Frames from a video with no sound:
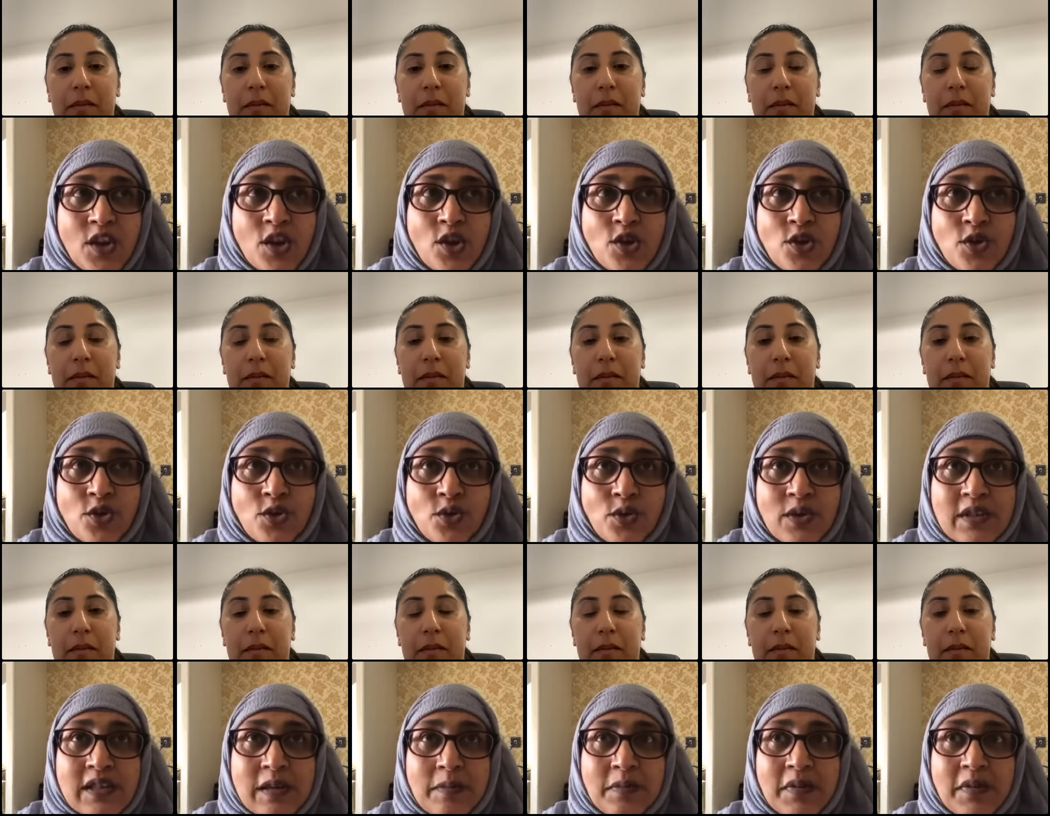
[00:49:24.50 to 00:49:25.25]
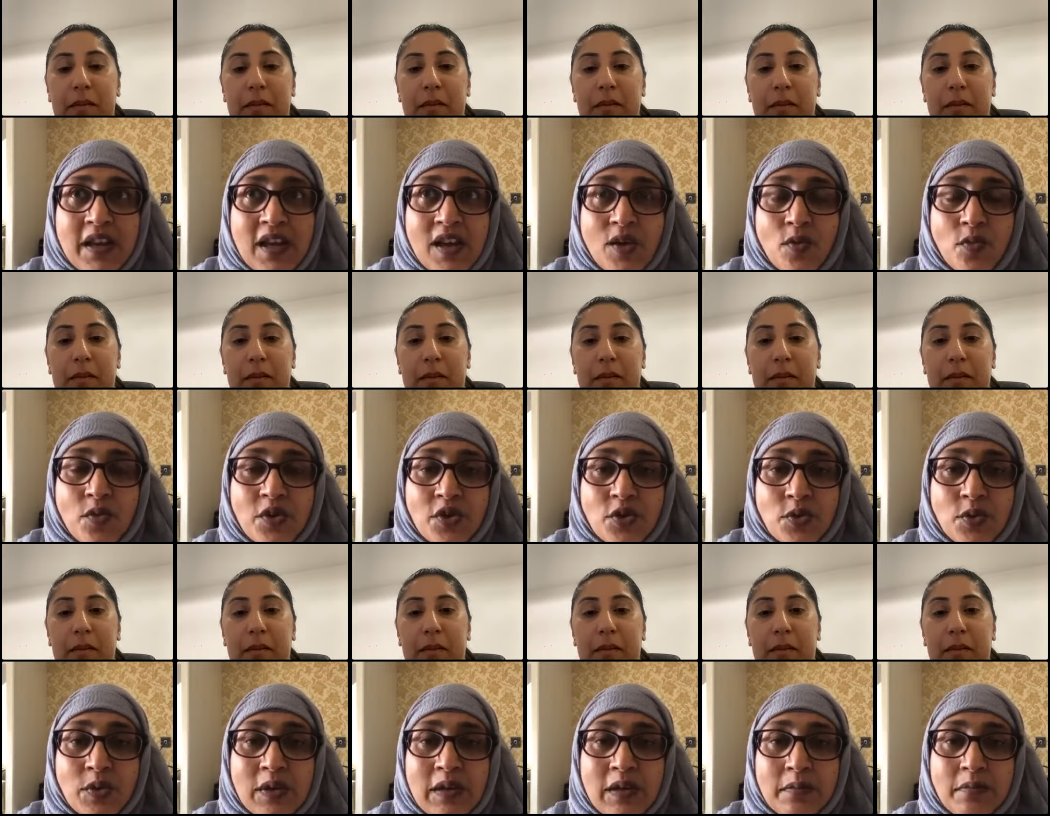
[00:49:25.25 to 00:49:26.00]
Speaker 1: you know, you do something
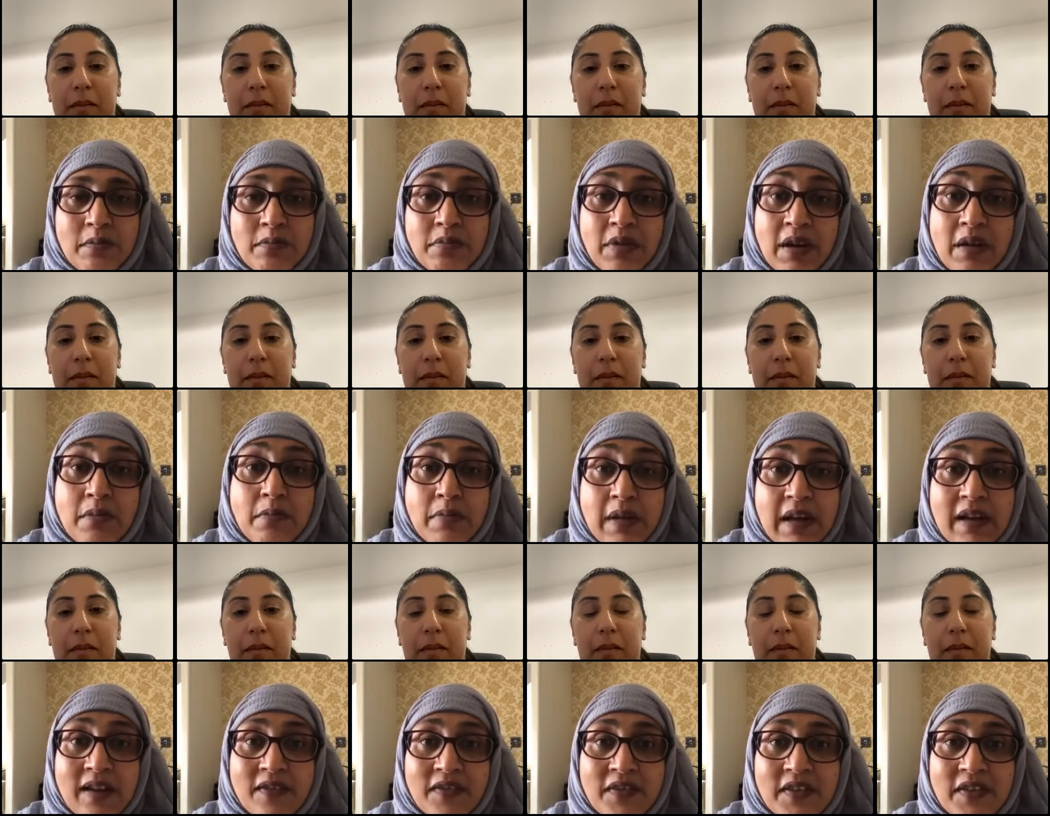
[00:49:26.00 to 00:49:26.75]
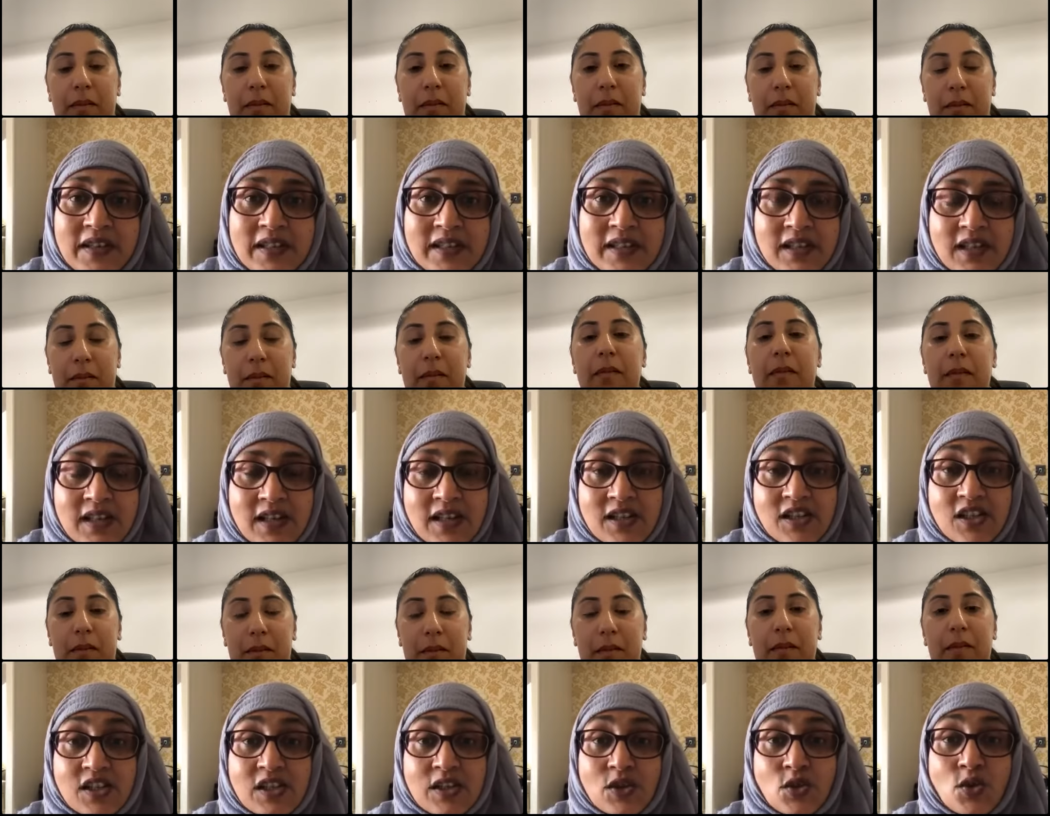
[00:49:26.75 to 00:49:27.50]
which will bring benefit, isn't it?
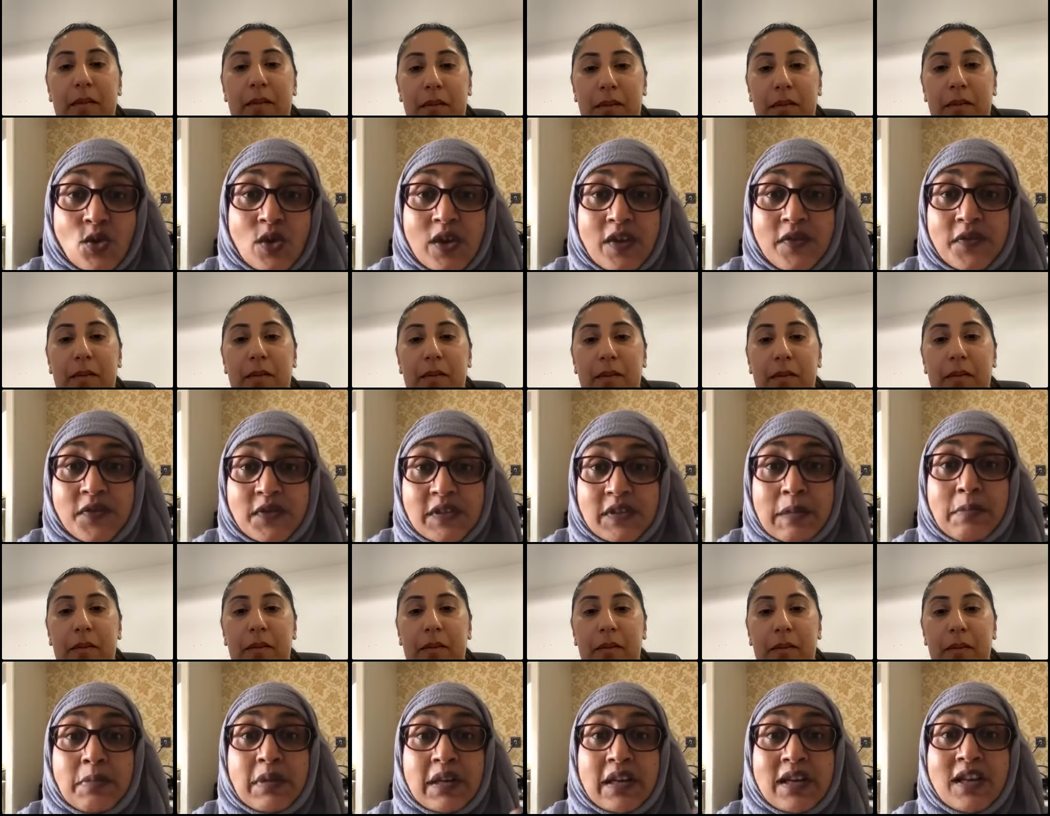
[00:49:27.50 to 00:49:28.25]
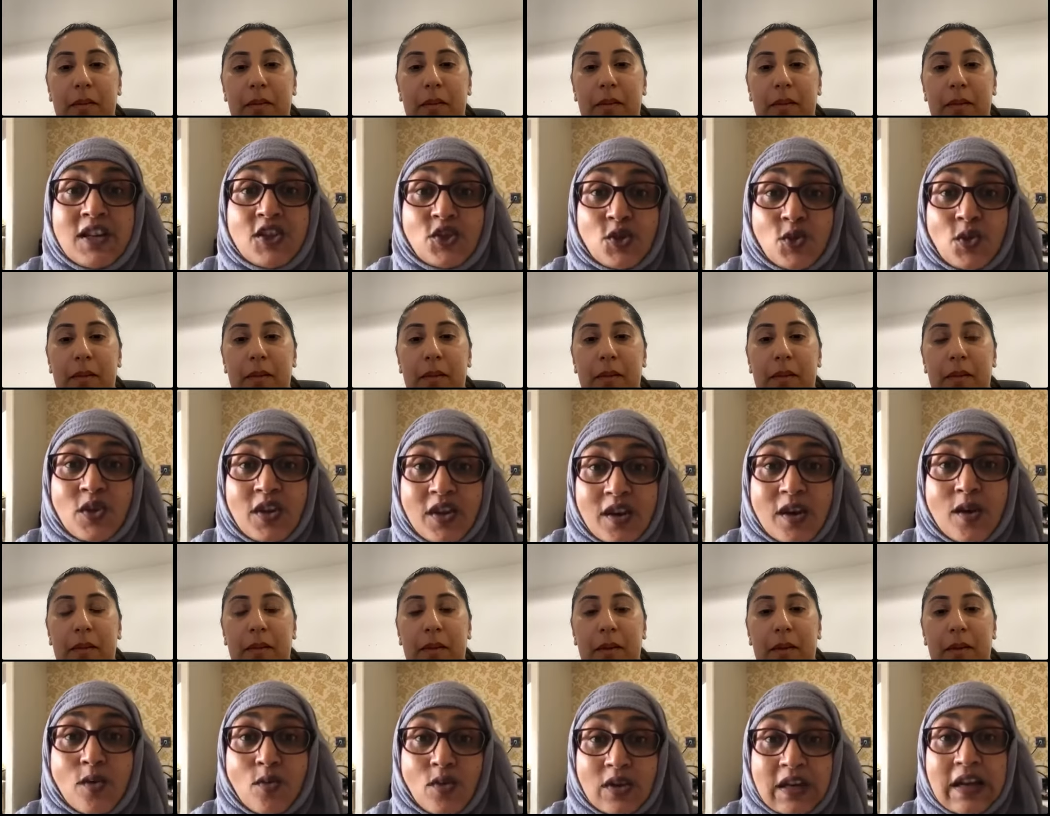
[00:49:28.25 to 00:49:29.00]
It's so if somebody needs to
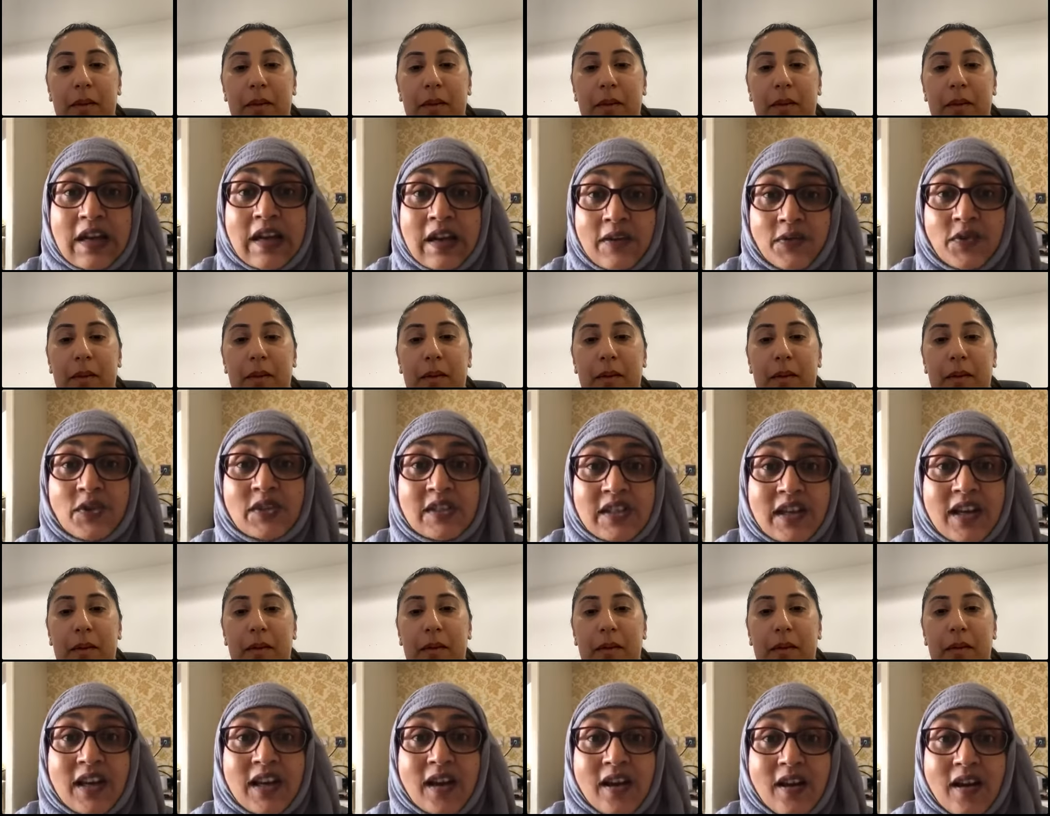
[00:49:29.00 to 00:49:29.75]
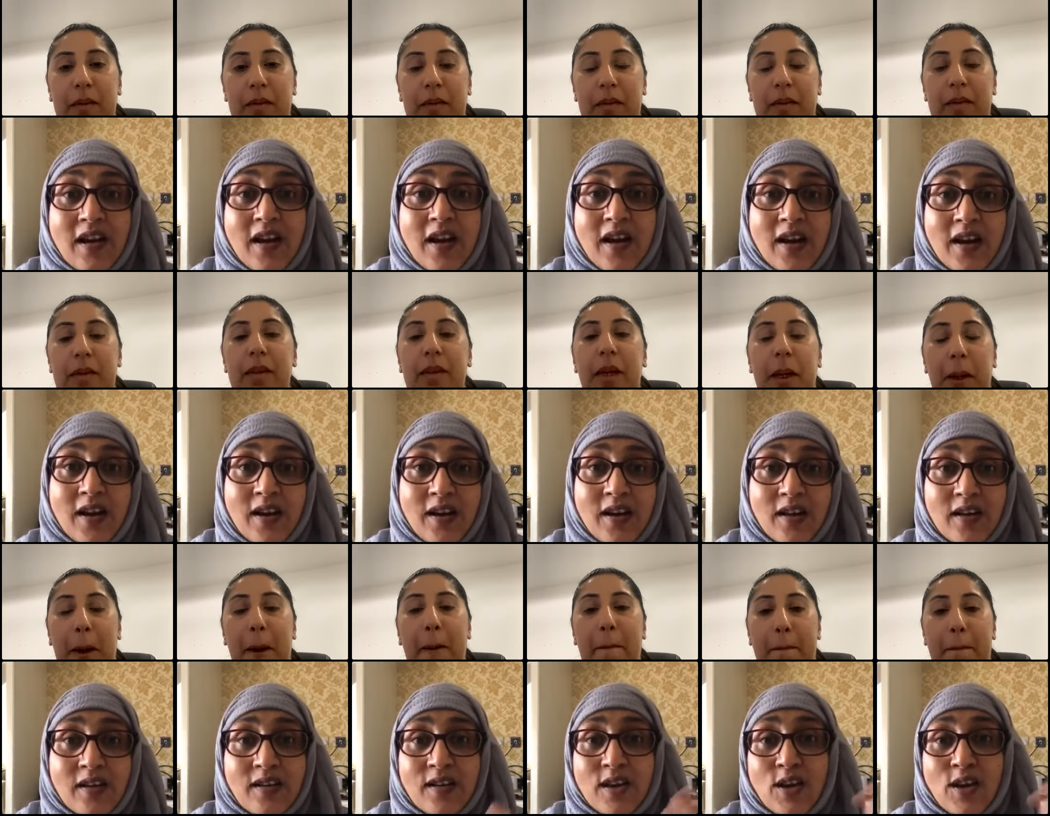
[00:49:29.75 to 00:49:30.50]
hear what I have to say, I yeah.